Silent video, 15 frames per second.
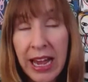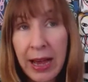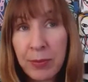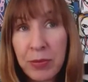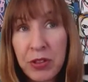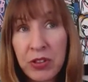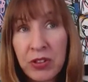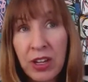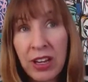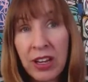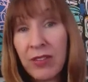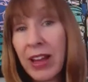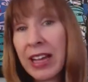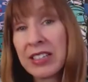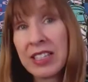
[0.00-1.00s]
apps,
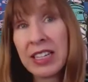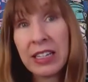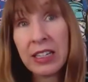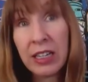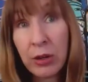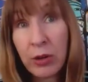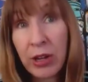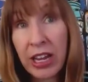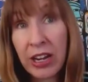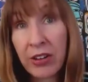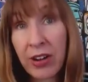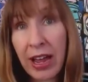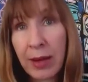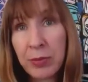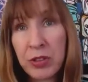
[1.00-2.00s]
vaccine
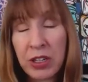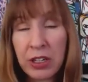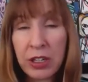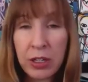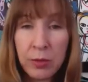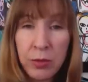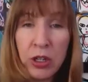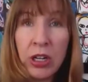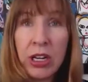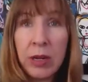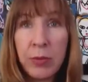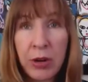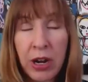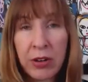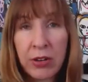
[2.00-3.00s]
locator apps, and community
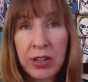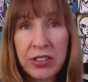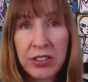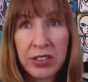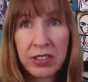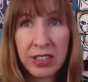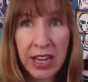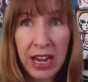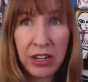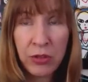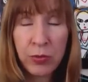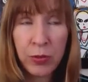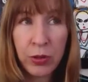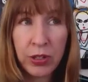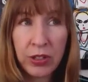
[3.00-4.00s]
progress
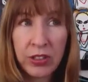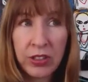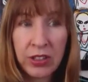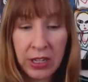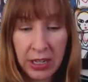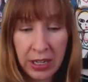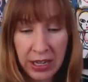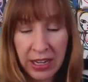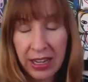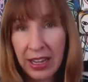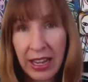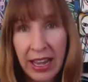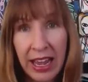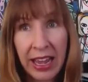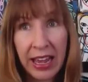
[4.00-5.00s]
dashboards.
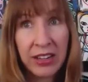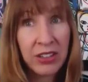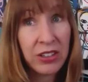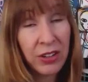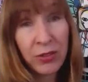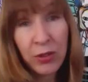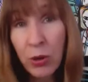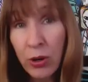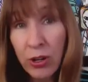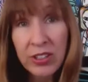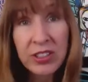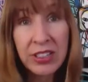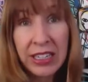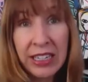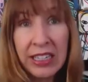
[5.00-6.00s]
And of
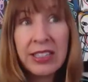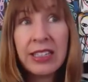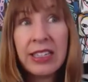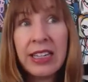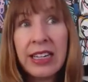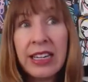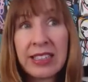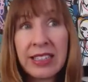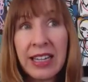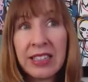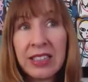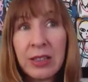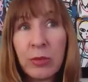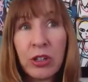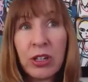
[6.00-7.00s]
course, easily
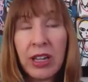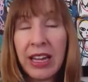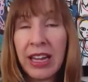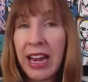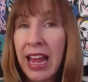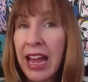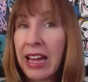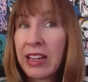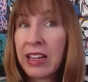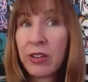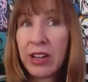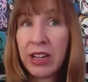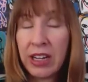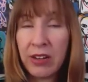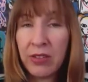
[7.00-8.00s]
accessible and
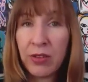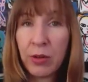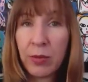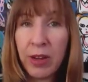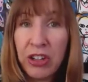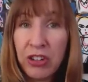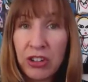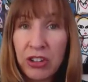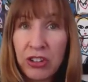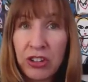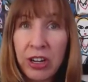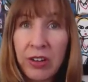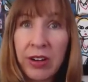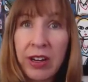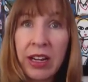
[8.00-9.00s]
accurate information
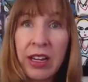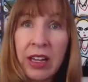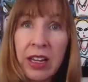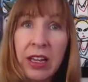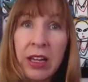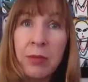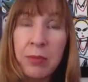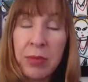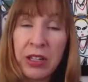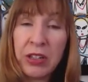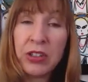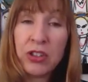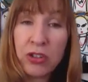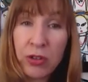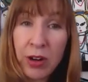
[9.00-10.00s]
sharing
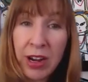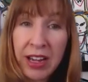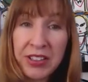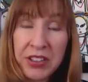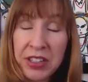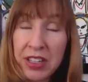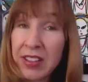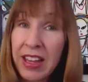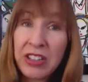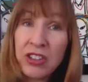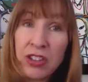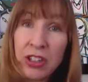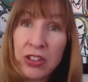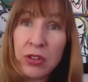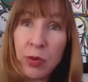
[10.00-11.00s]
builds trust, and
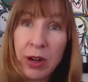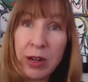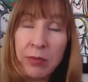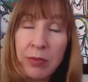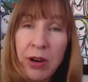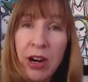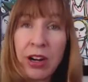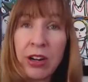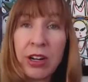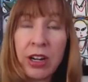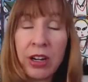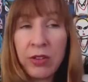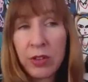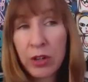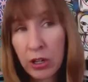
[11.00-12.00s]
that's just one part
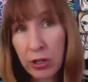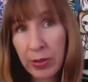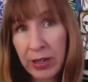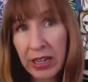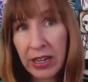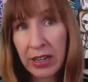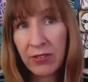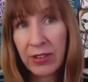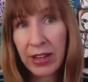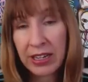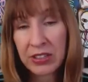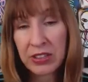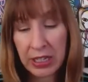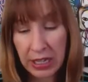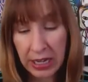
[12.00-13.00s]
of curbing
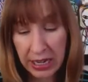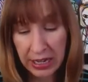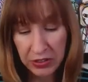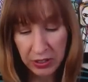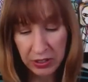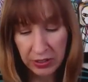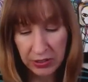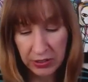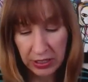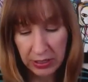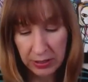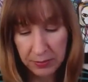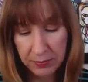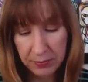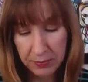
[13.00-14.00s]
vaccine
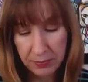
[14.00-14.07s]
hesitancy.